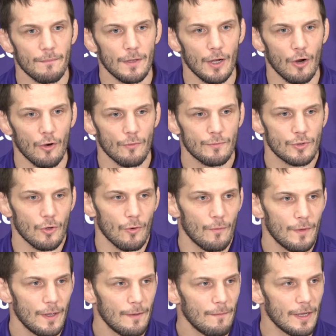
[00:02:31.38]
You know, so
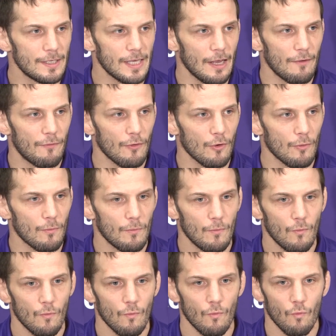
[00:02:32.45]
excited for
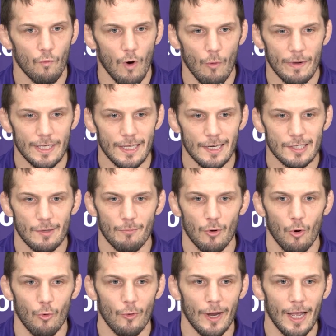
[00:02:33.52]
what we did as a
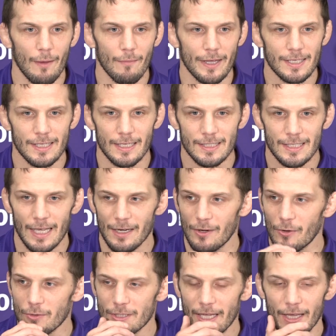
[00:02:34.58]
program. Like I said, setting a
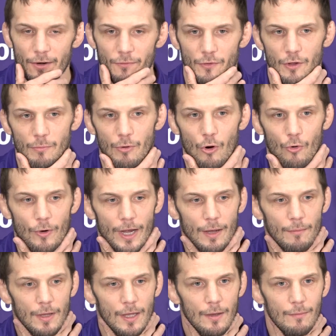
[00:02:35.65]
new standard for the
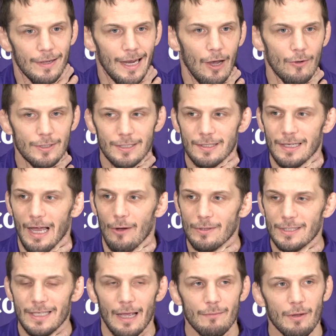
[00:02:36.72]
program. But now
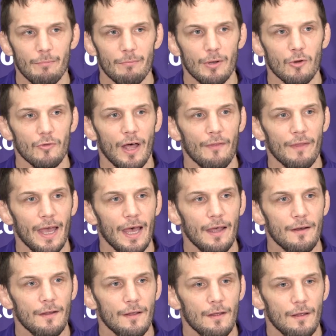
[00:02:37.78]
it's time to build on that.
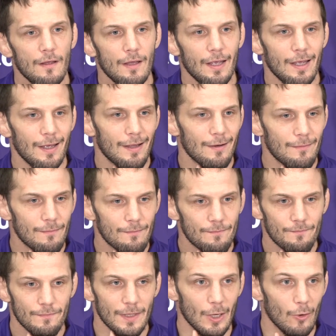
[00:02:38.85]
And,
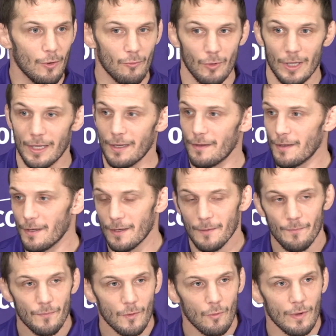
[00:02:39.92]
you know,
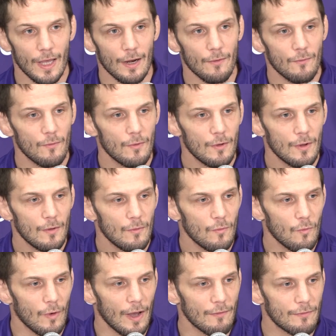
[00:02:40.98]

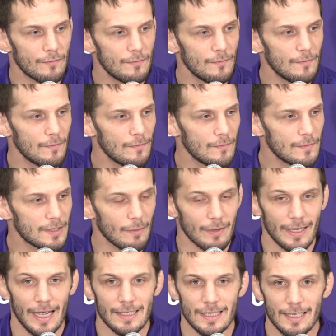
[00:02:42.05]
we'll have some of
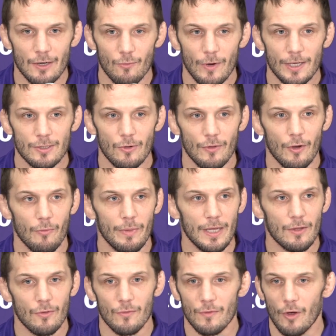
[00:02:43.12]
the guys that didn't wrestle, they'll be
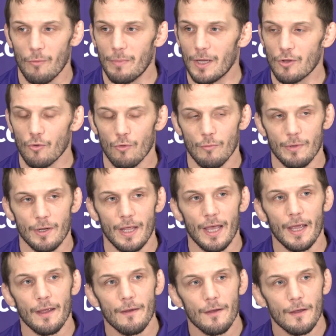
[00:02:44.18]
in the room
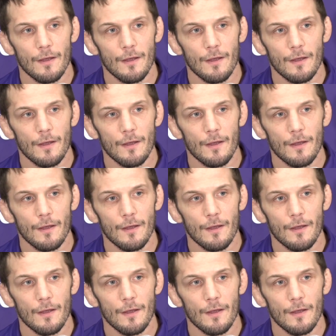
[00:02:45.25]
today,